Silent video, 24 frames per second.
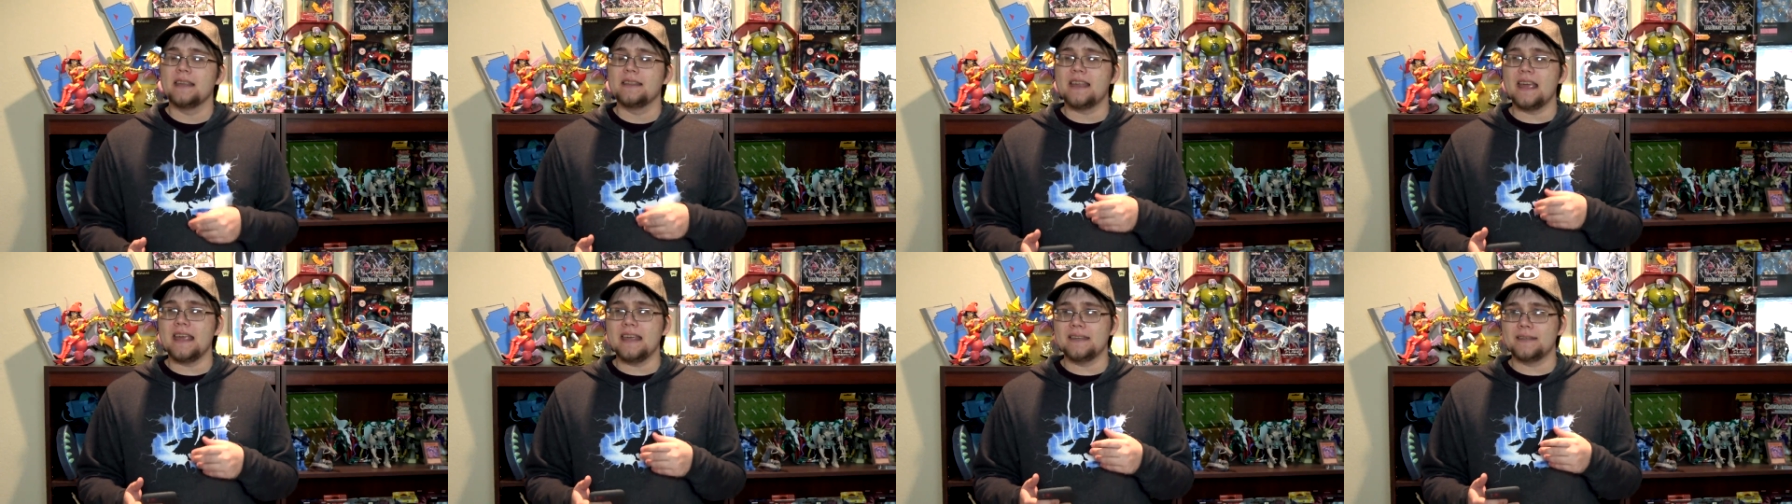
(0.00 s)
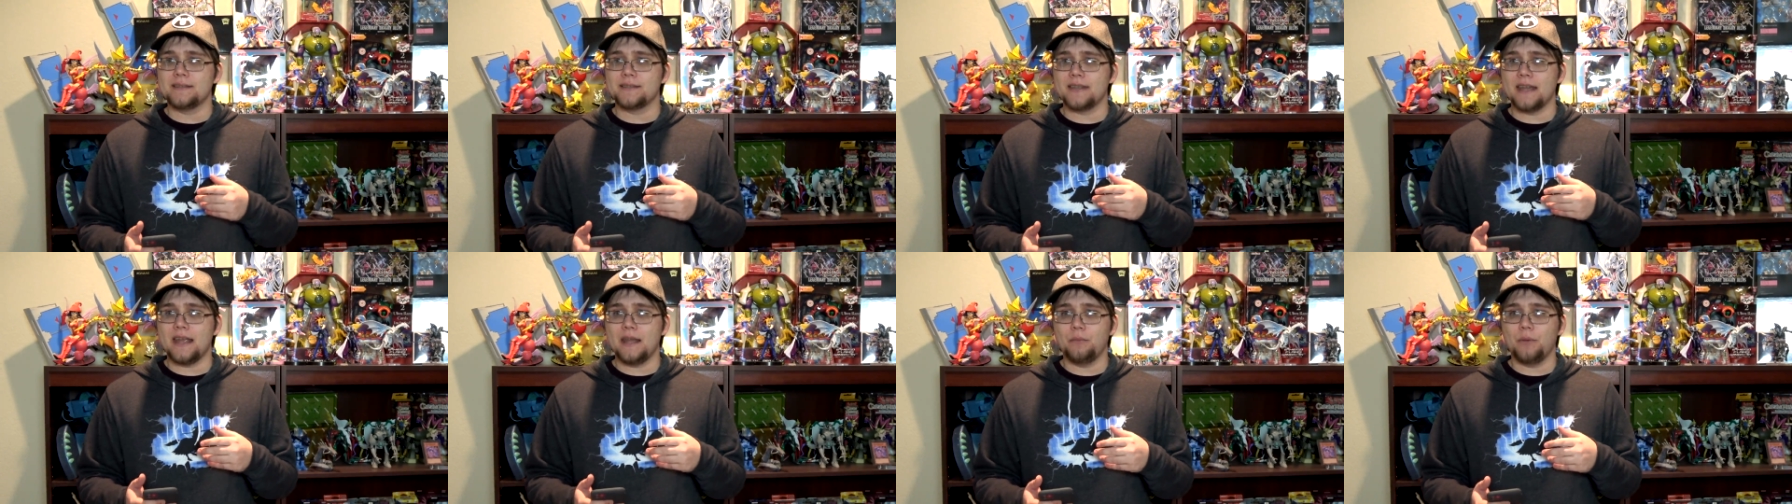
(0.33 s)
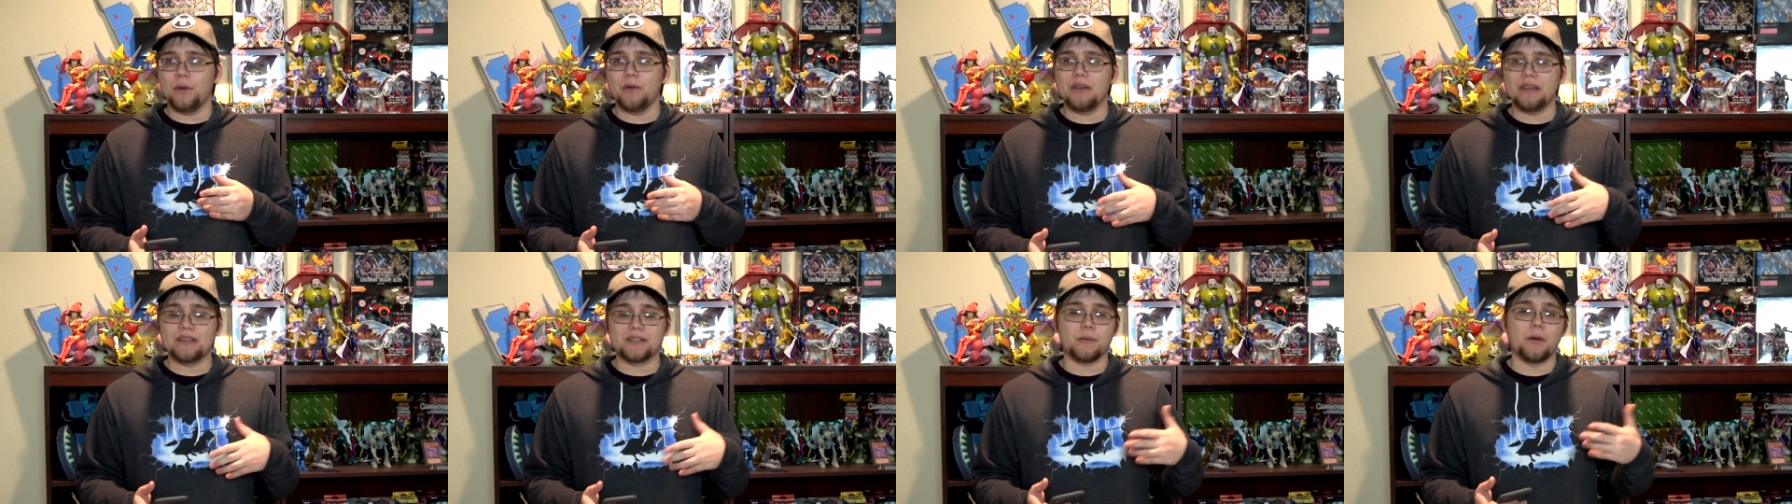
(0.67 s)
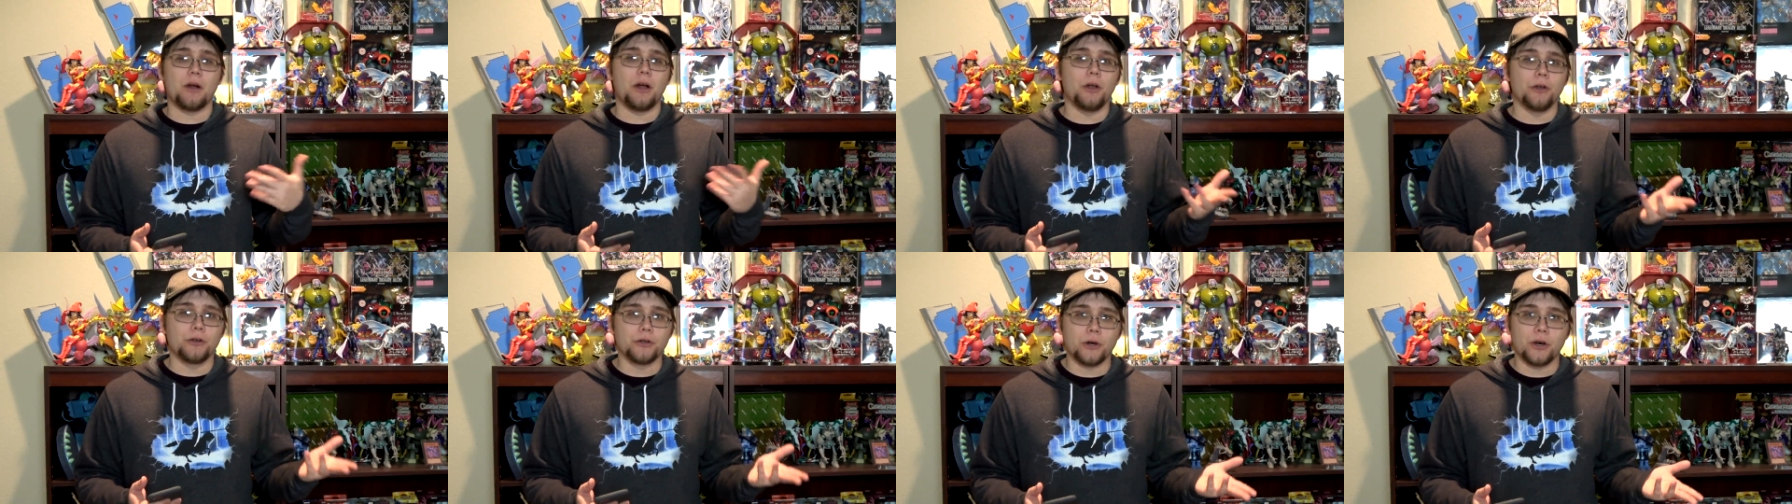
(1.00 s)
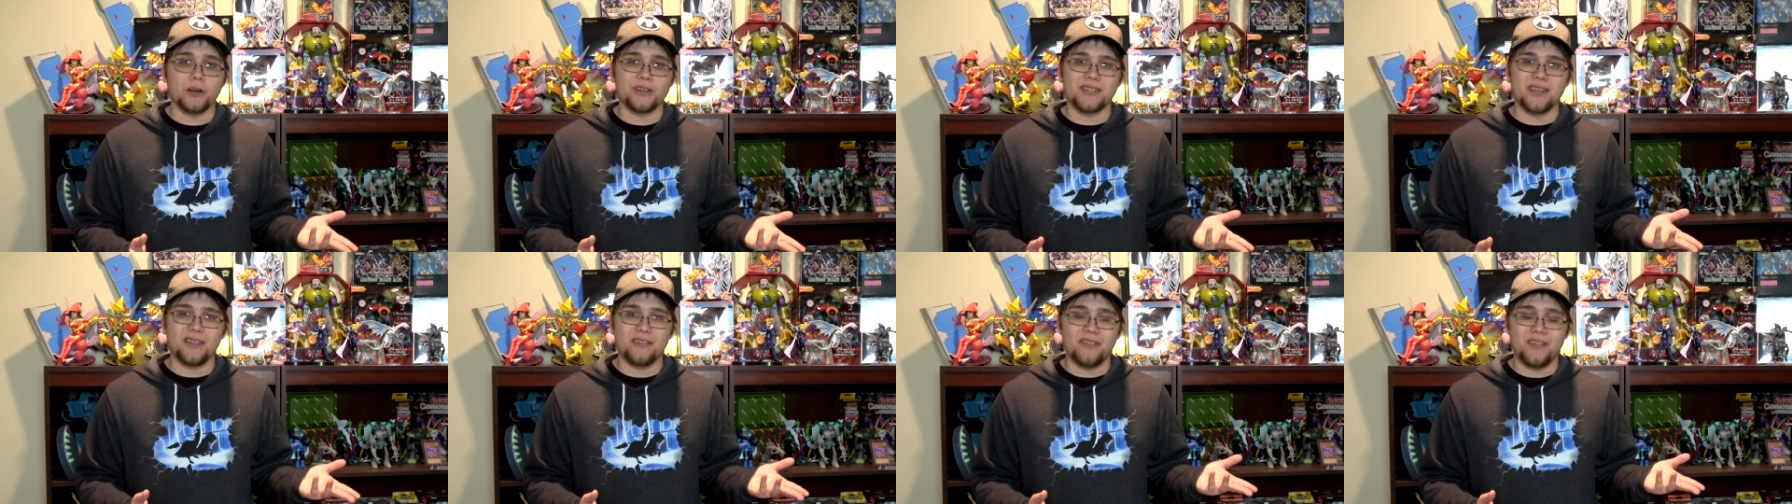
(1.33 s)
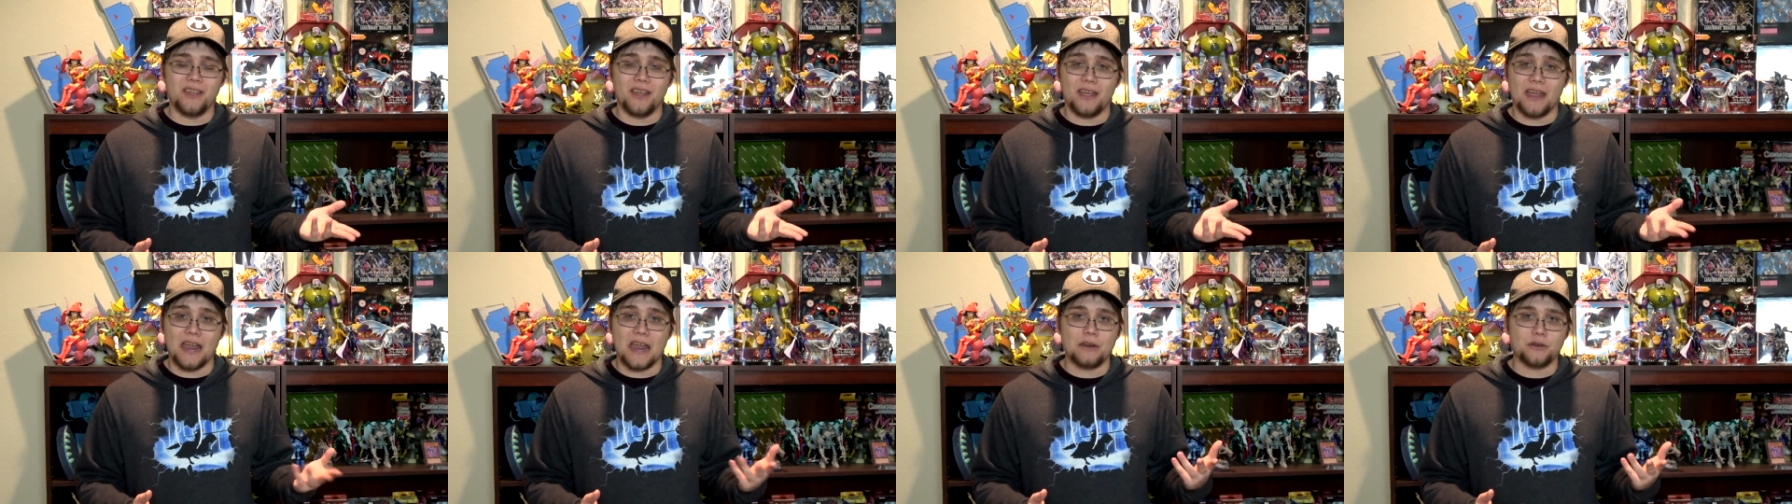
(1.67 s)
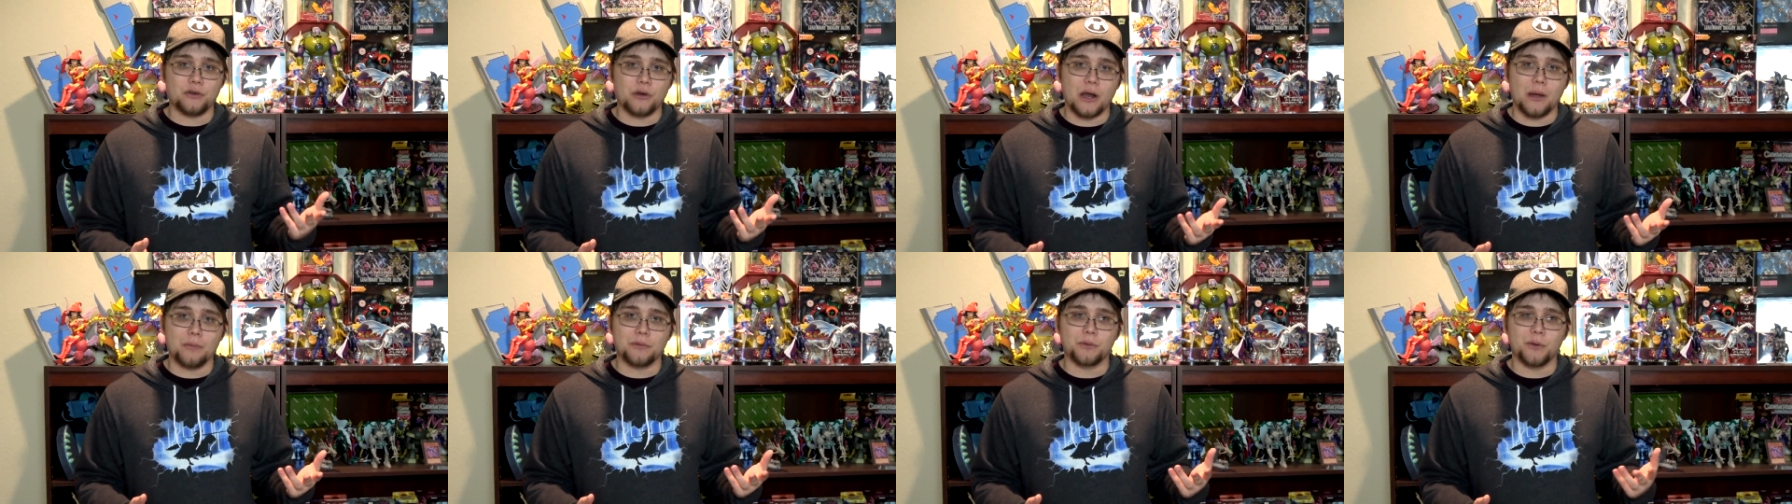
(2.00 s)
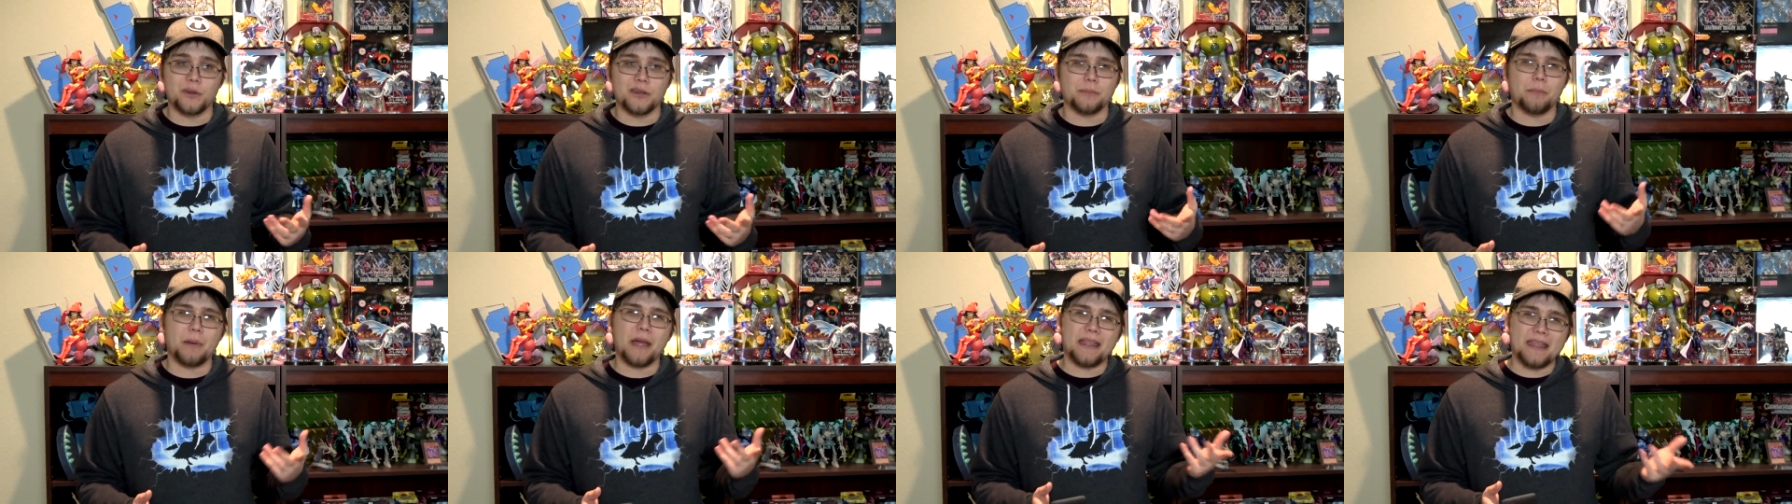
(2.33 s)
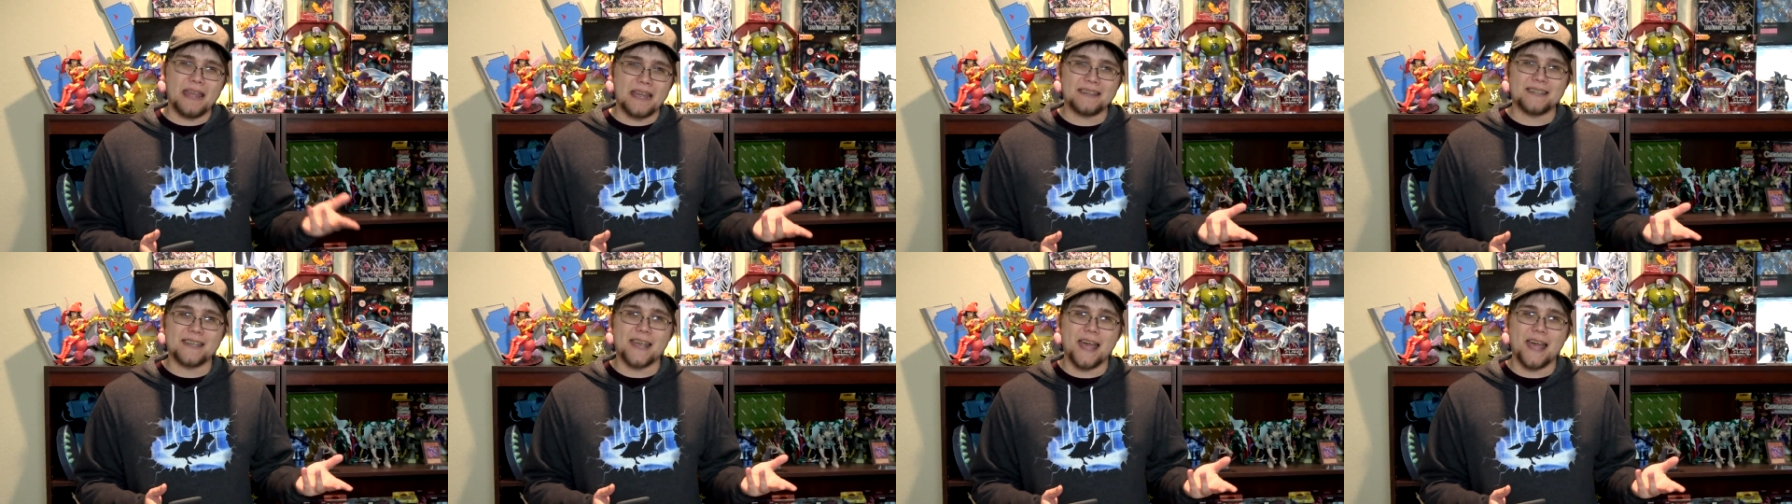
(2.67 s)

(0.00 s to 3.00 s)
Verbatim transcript: They said we'd get some Alter Arts of the hand traps, which by that